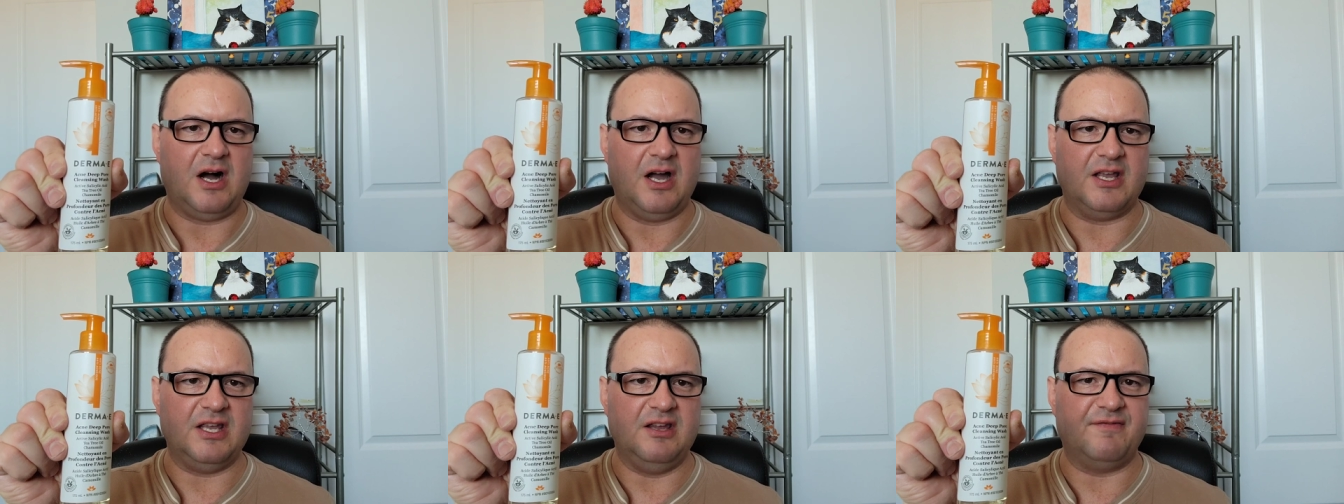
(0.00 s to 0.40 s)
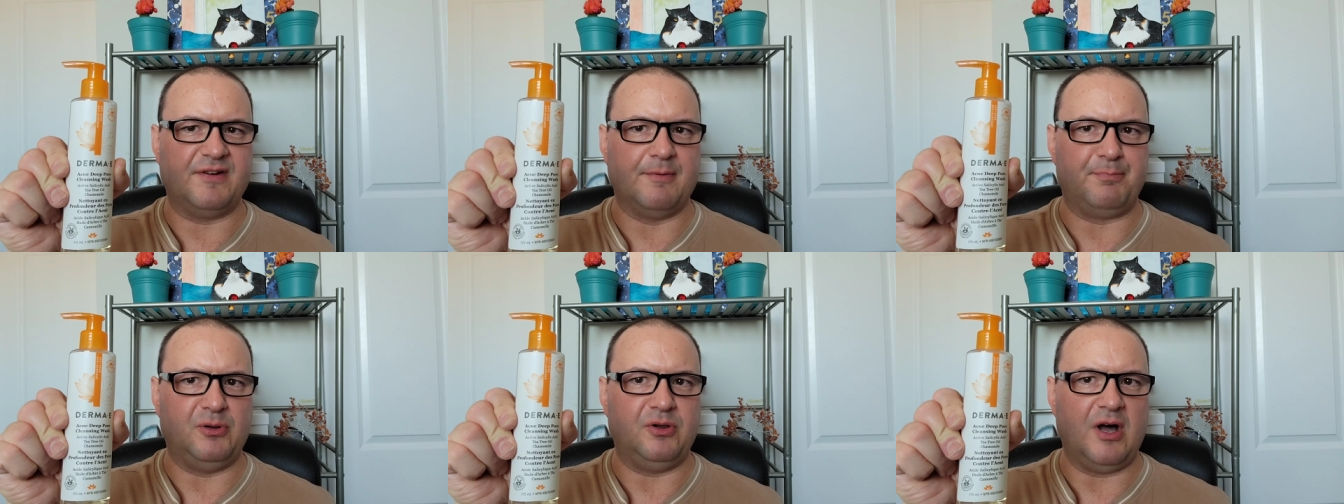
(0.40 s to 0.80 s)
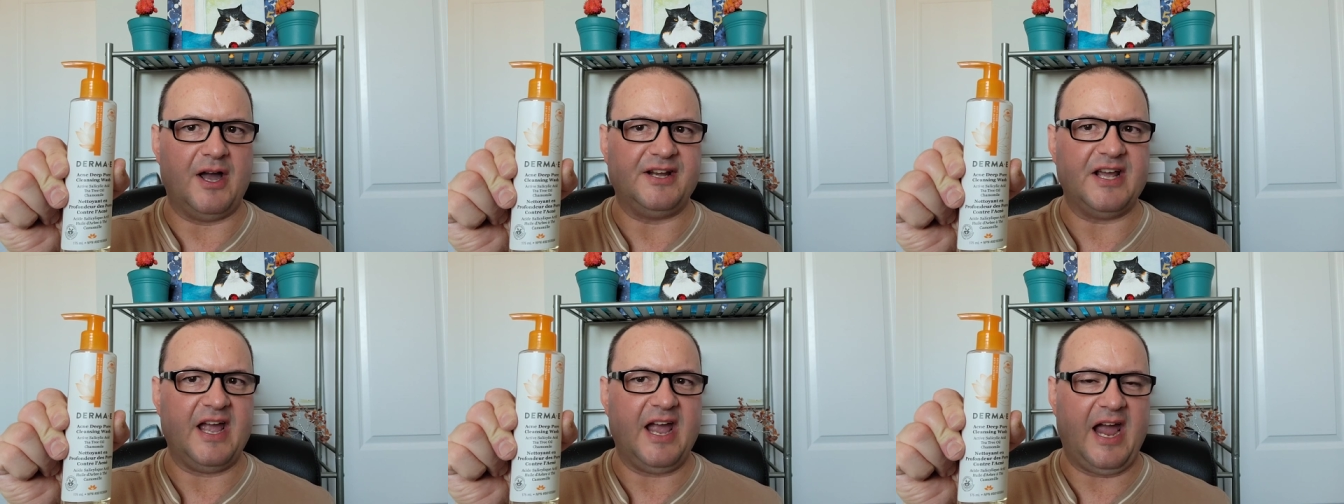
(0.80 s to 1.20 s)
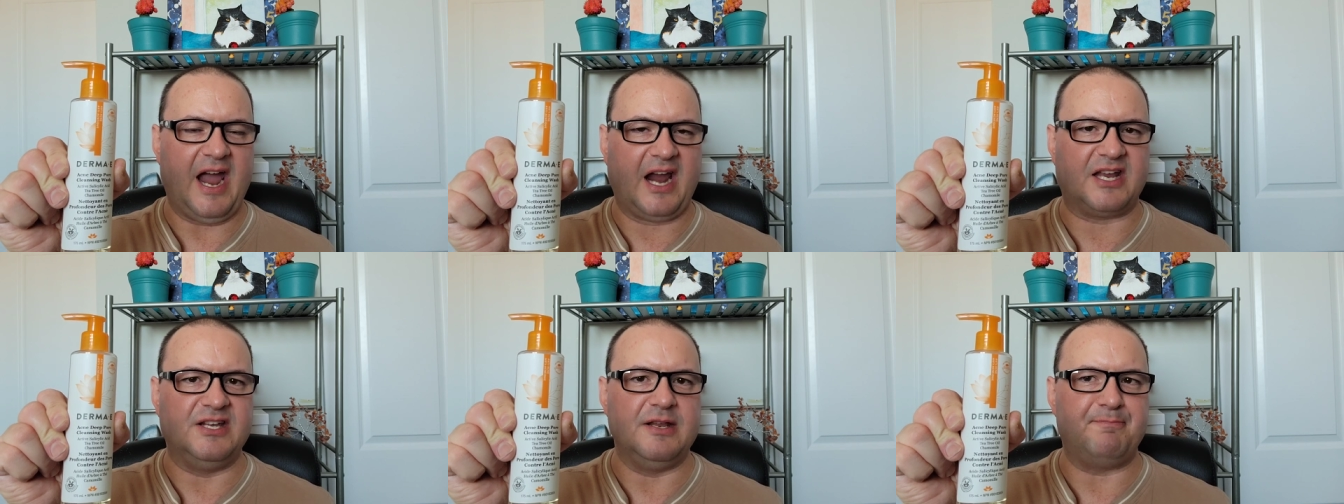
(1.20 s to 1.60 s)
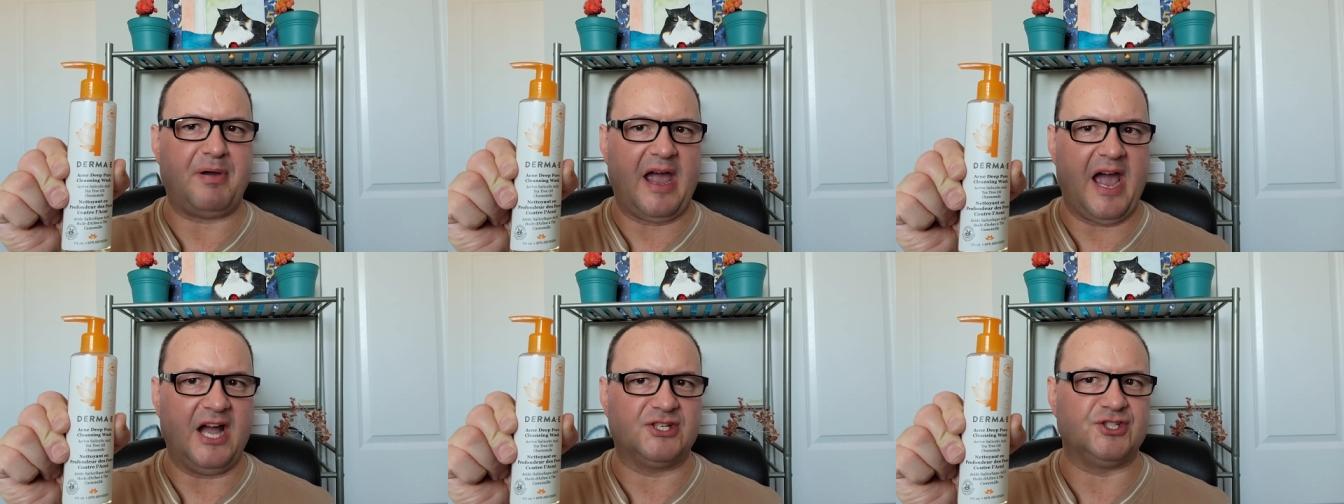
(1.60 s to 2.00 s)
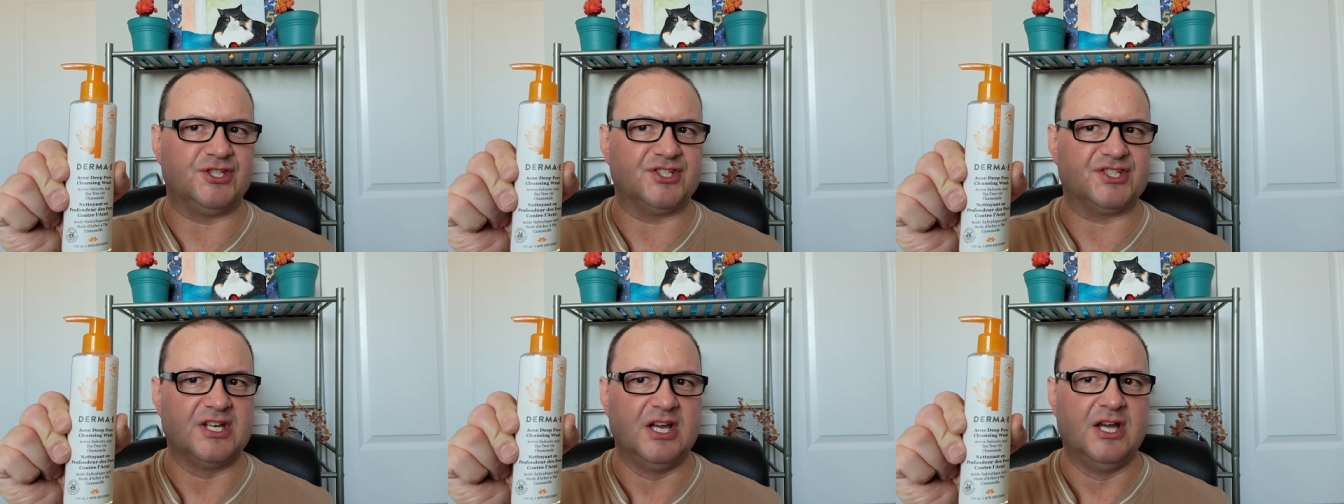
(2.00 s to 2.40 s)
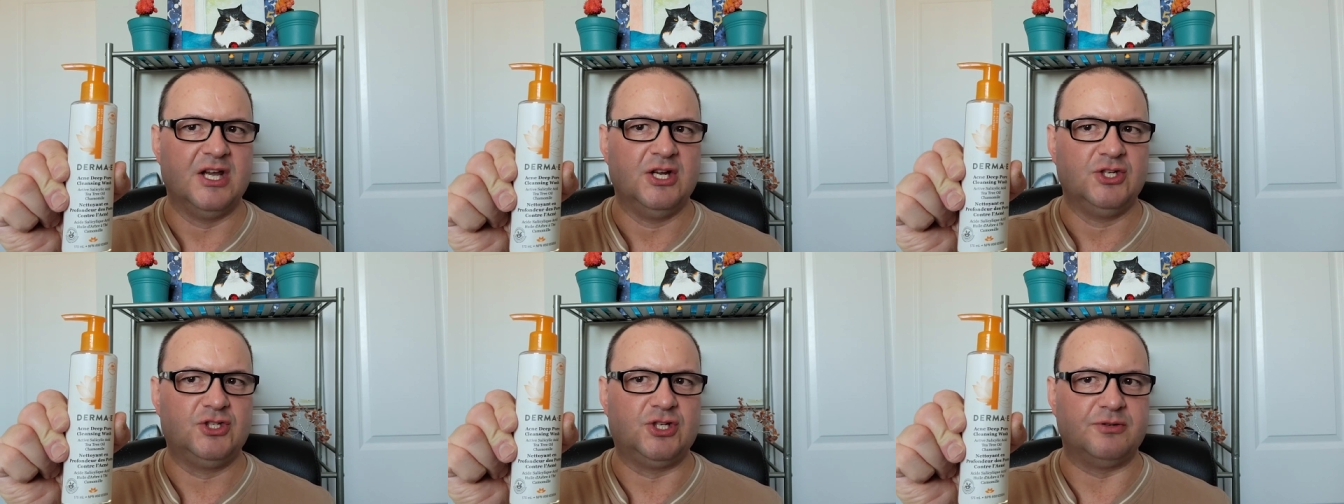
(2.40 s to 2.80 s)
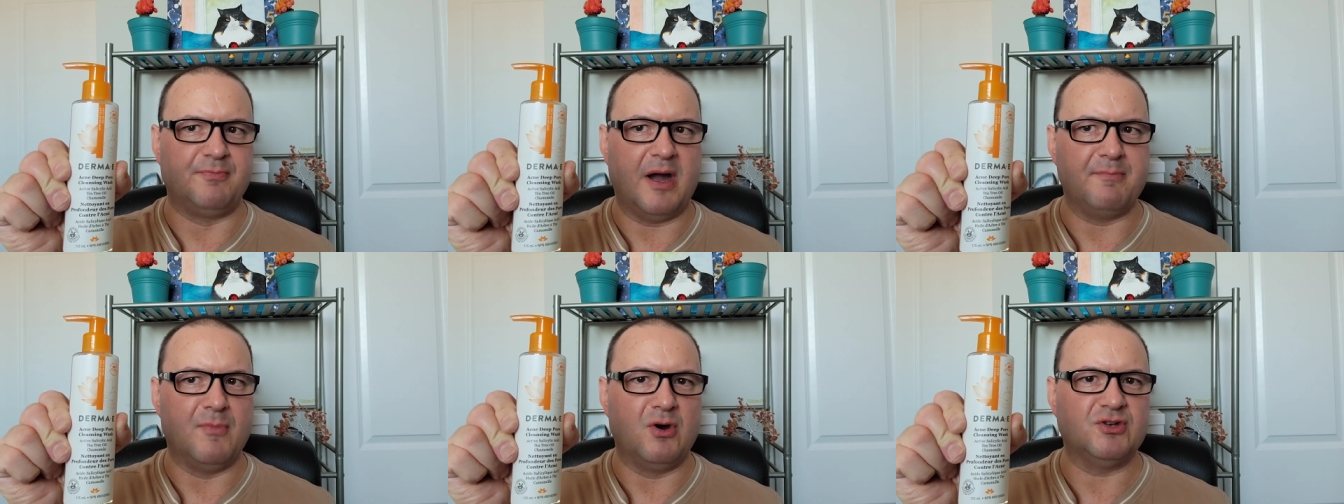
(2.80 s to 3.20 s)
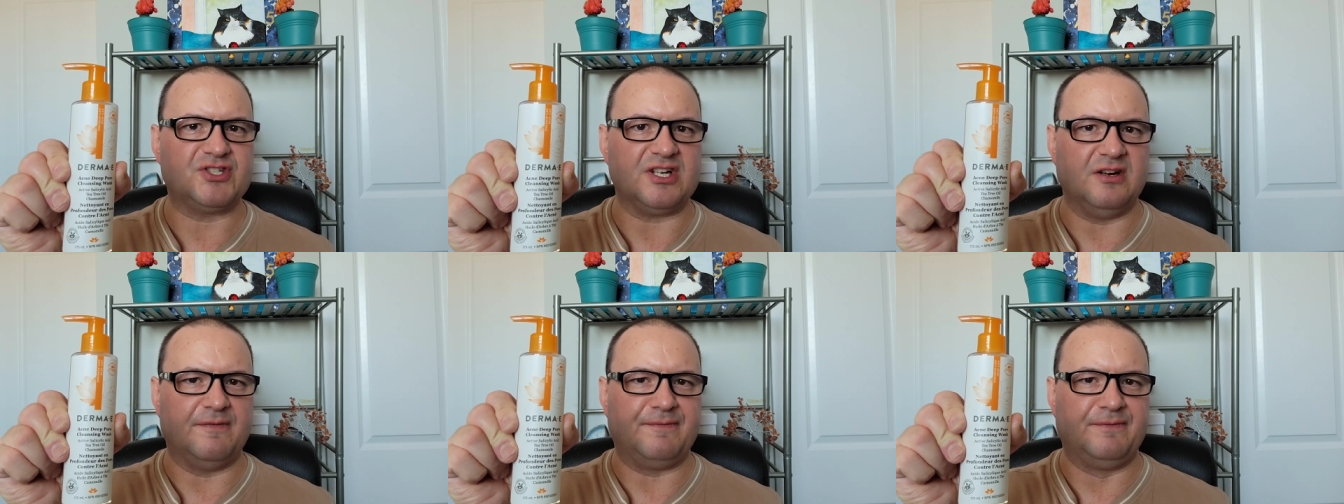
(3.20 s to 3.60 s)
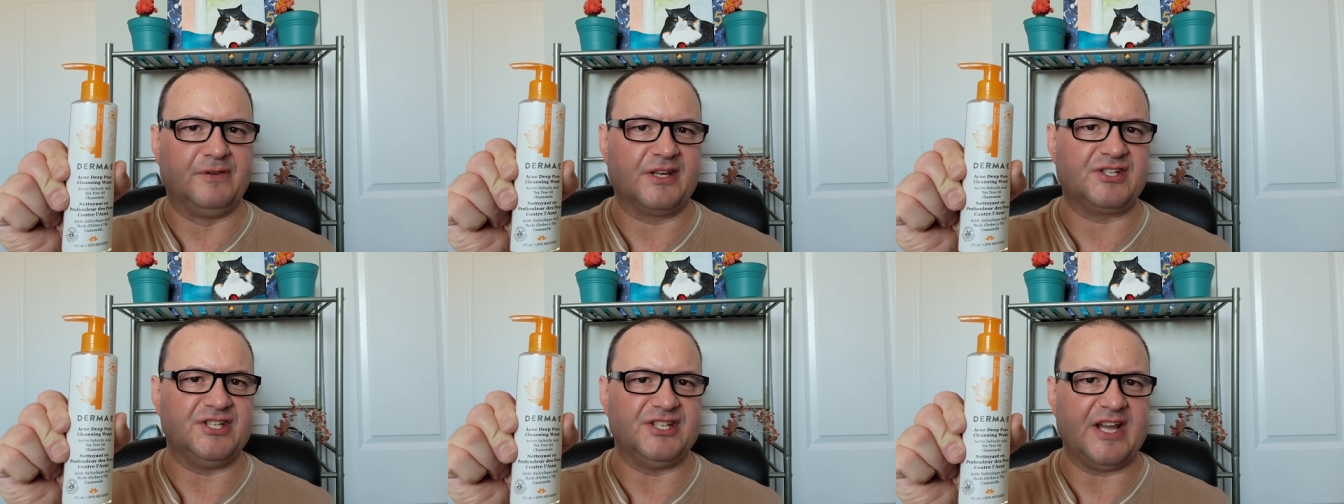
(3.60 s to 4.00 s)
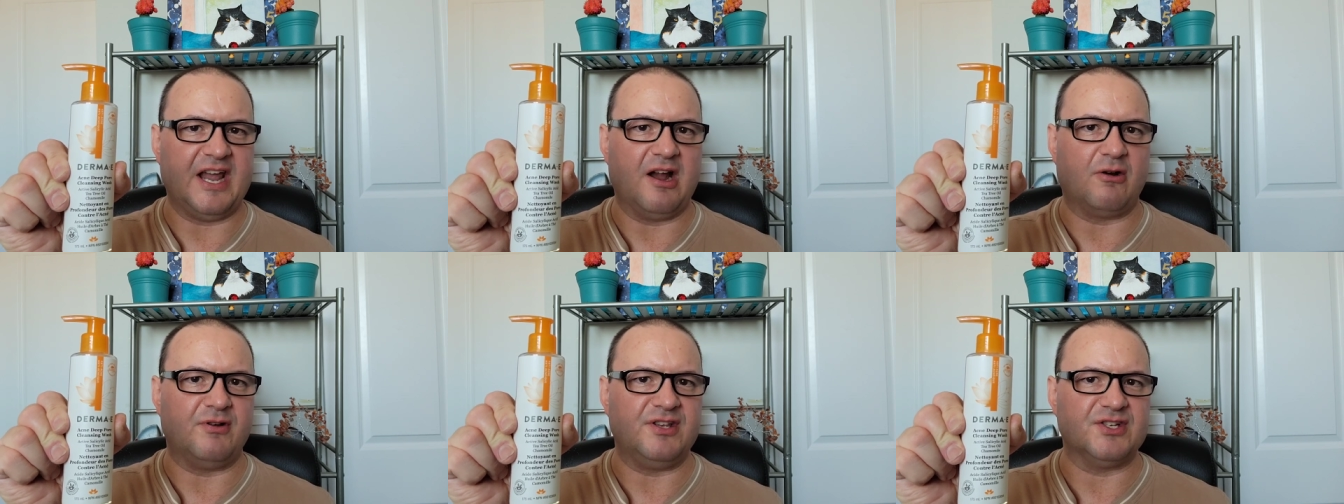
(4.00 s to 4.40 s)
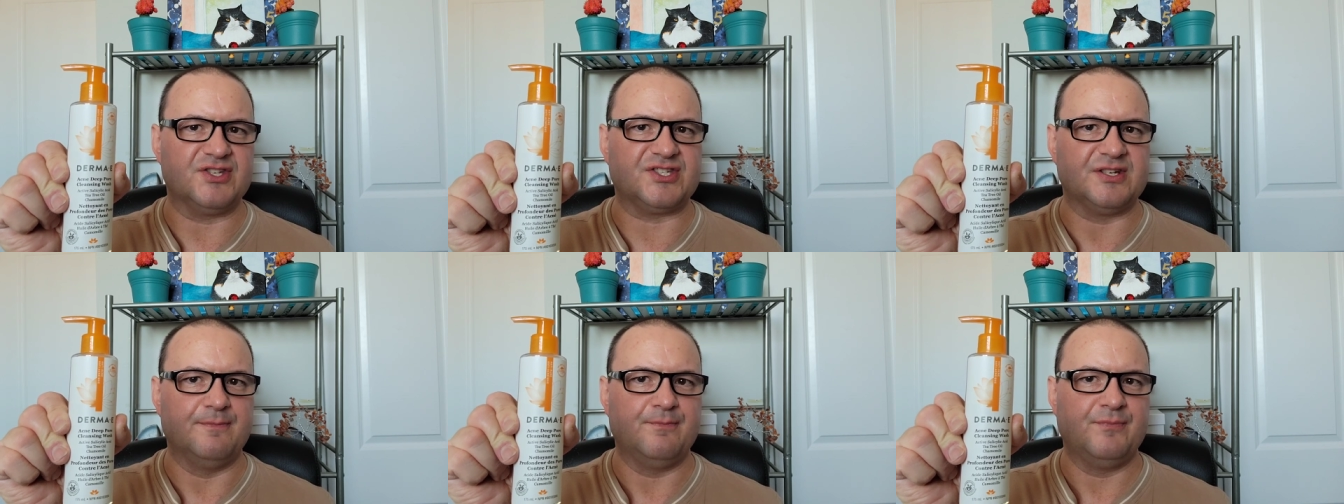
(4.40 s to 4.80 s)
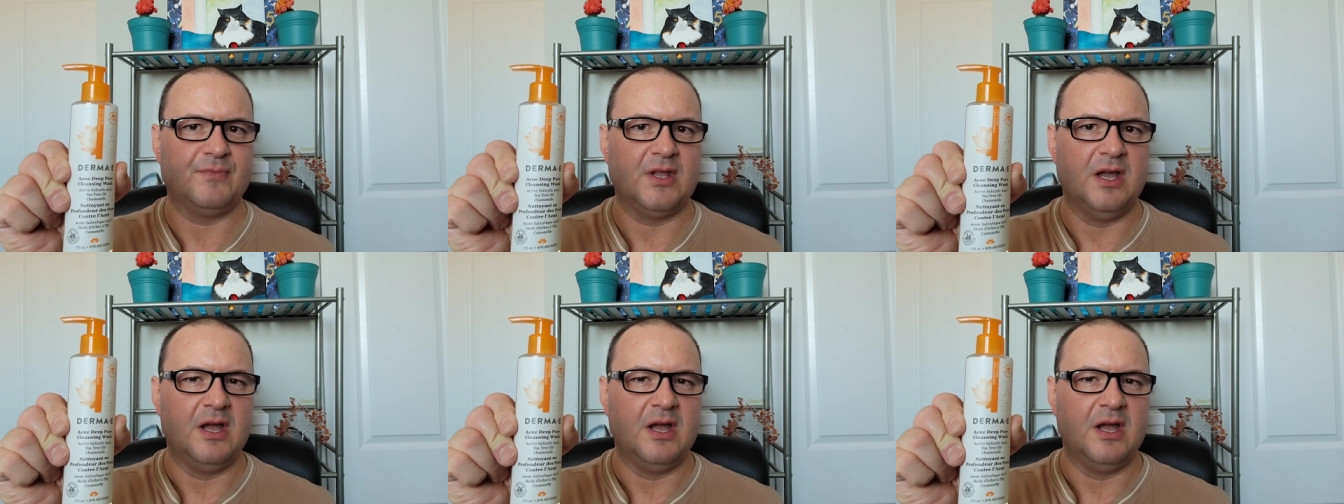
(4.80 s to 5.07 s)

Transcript: I even applied acne patches to my most afflicted areas.